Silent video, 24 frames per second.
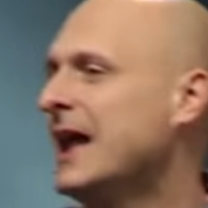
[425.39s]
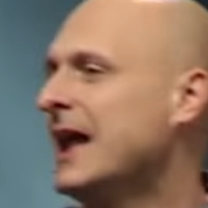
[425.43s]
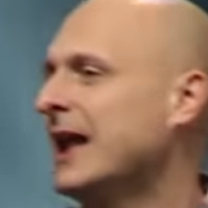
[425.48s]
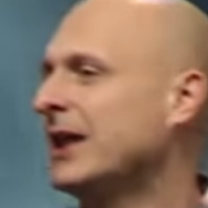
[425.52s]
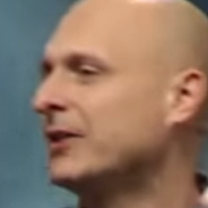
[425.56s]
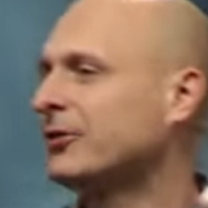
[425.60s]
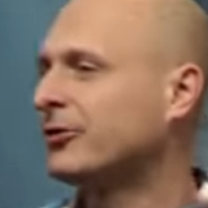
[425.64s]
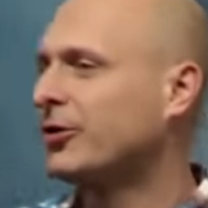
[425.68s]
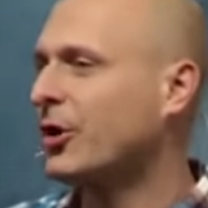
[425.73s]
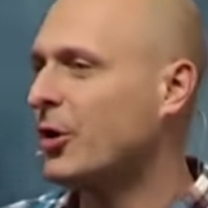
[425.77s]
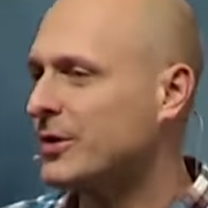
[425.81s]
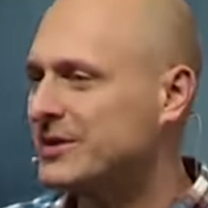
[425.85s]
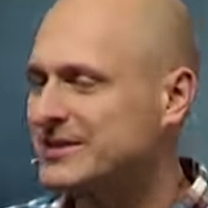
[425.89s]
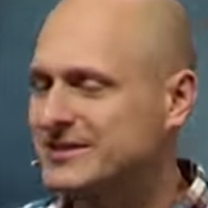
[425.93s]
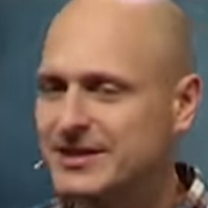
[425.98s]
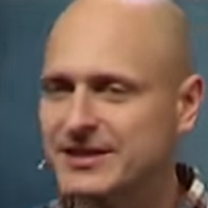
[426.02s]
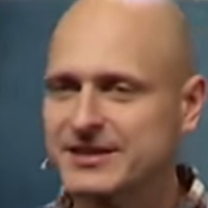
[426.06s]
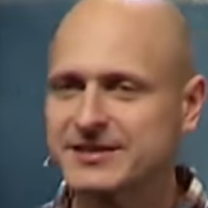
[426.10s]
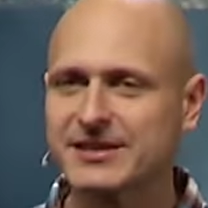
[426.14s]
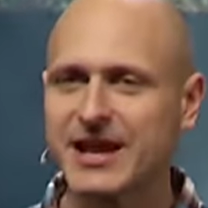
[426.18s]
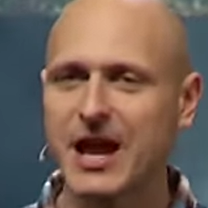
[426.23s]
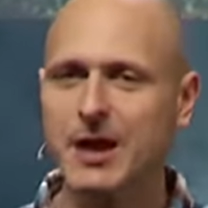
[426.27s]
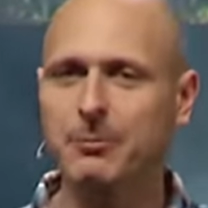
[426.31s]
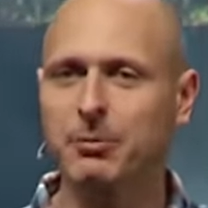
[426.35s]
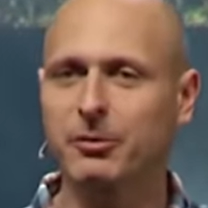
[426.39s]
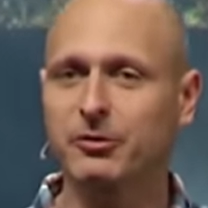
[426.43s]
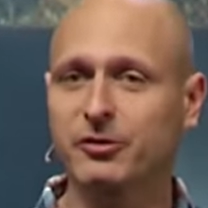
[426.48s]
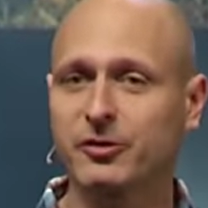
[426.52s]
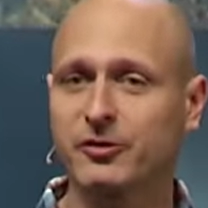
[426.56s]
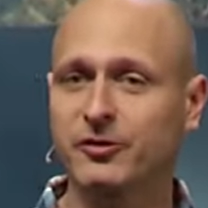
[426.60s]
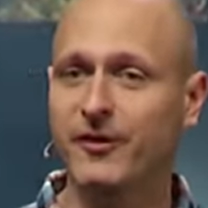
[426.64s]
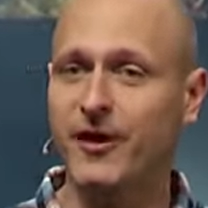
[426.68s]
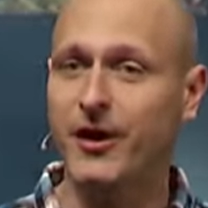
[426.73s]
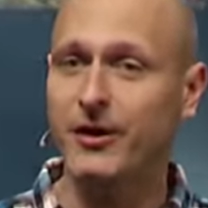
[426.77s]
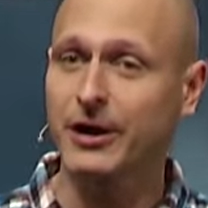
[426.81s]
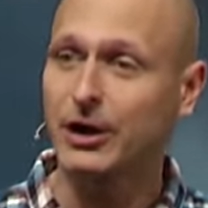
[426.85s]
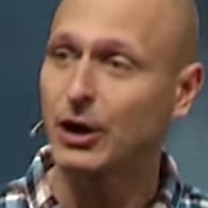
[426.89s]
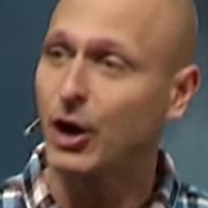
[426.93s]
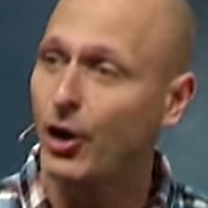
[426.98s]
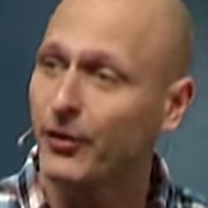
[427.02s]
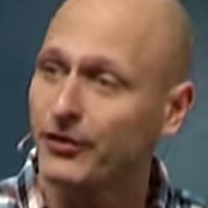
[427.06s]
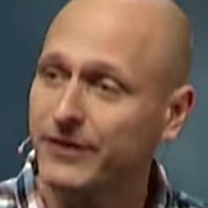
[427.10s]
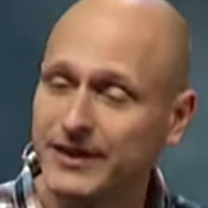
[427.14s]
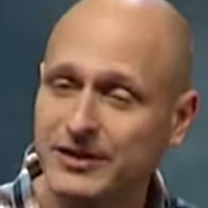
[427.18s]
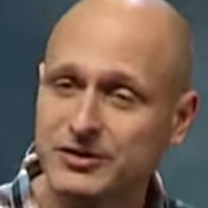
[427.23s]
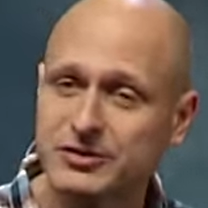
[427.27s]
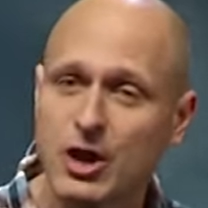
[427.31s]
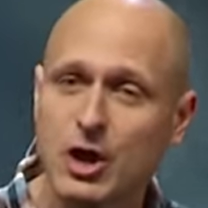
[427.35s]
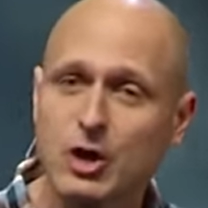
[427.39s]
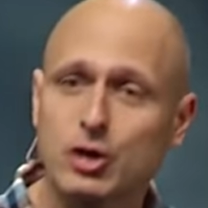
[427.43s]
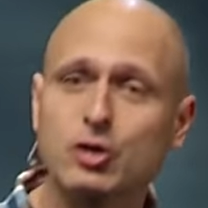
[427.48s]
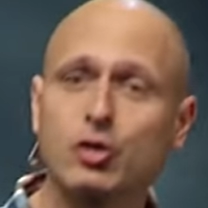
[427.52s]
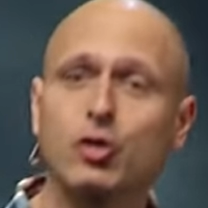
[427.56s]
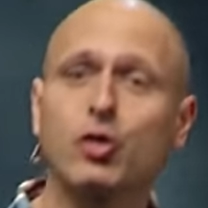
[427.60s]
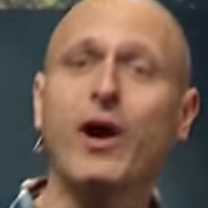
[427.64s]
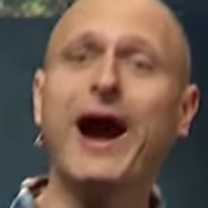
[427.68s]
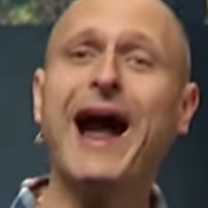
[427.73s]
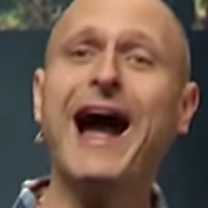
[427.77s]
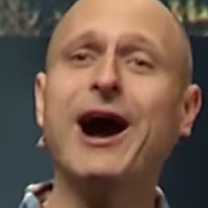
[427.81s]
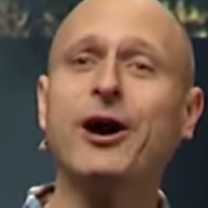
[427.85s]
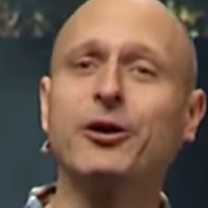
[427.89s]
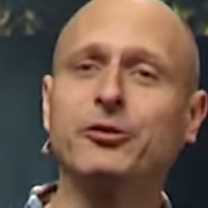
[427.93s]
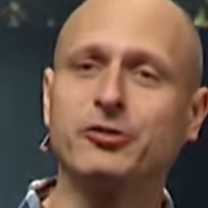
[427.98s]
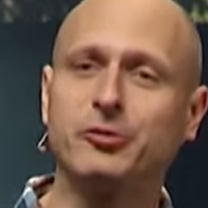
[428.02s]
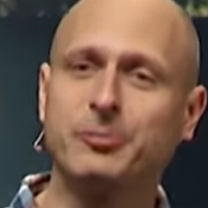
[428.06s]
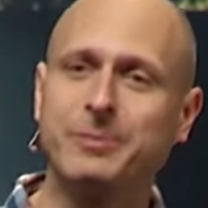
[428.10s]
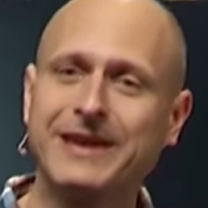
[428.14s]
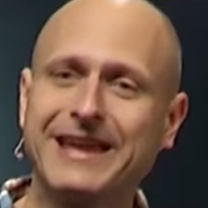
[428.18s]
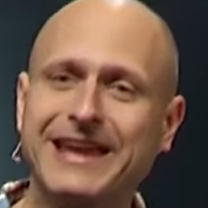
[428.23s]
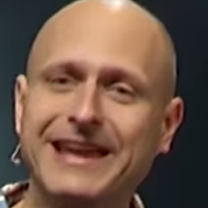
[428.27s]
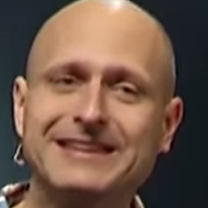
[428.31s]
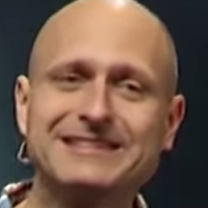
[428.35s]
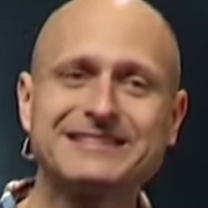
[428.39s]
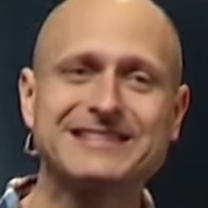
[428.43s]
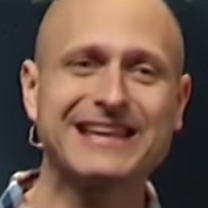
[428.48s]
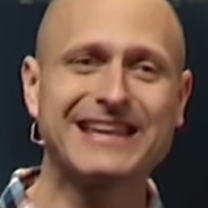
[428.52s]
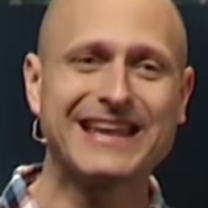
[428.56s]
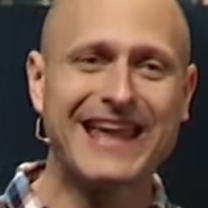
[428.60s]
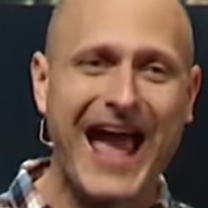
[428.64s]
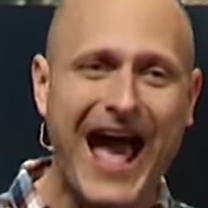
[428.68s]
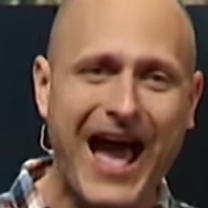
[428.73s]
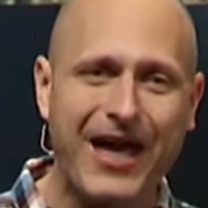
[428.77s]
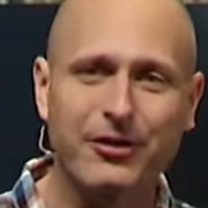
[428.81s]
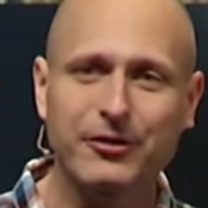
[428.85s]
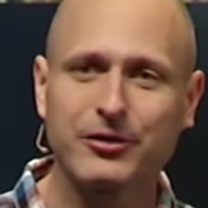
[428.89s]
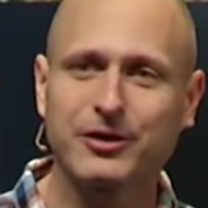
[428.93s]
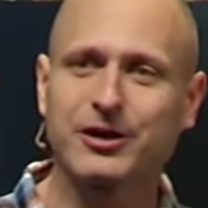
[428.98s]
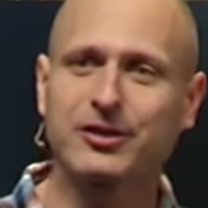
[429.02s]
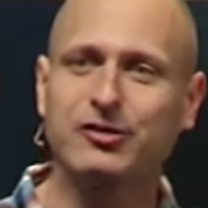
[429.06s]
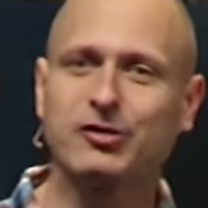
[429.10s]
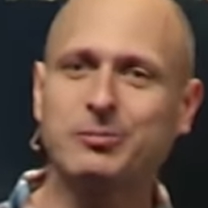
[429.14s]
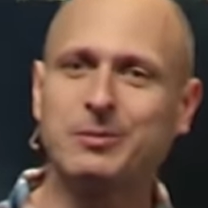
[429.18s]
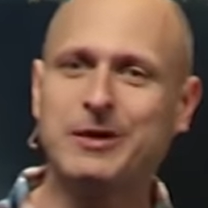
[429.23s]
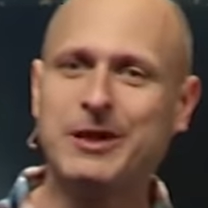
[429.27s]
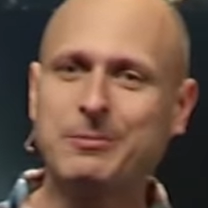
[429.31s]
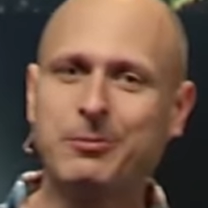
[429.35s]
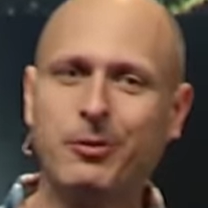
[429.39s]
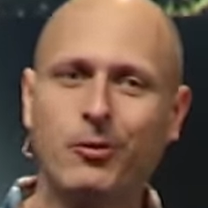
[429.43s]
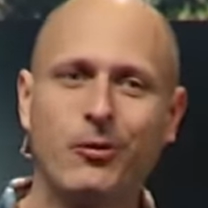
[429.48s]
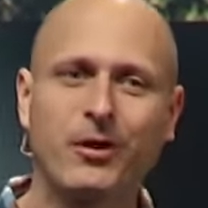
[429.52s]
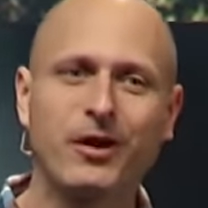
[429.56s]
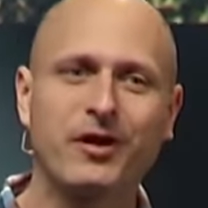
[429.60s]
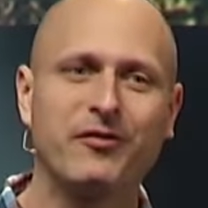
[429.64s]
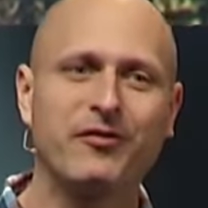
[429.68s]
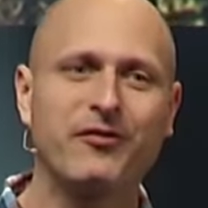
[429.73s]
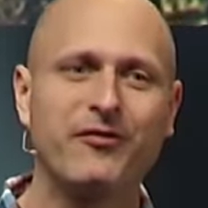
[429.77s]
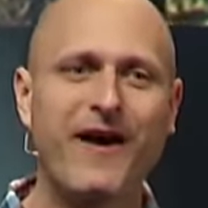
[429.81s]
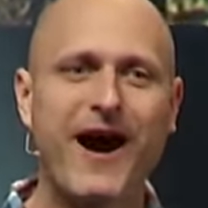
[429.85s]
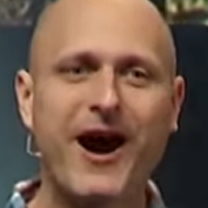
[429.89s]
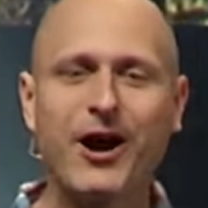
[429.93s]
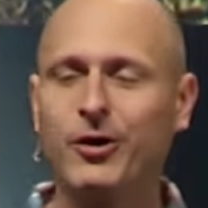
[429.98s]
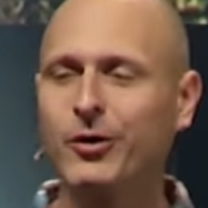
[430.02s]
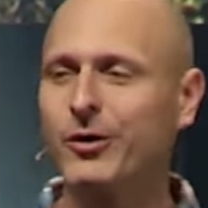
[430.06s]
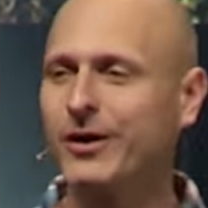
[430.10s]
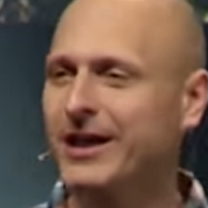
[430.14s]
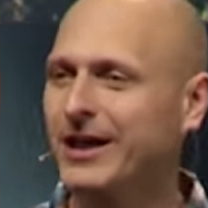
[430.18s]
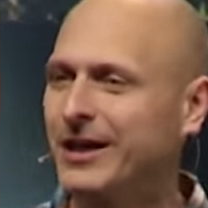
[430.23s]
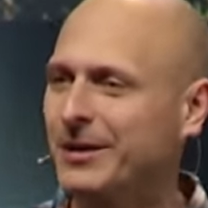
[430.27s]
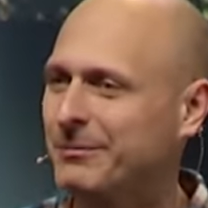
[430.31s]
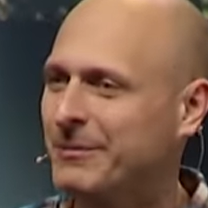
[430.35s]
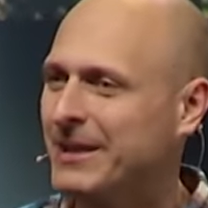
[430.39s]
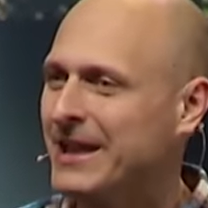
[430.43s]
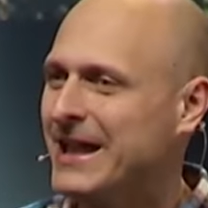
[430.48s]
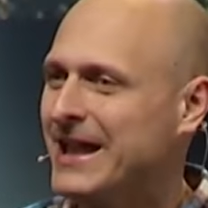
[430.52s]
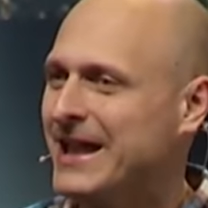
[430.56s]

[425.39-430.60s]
and so his disciples are following, and all these crowds begin to gather because people want to follow him.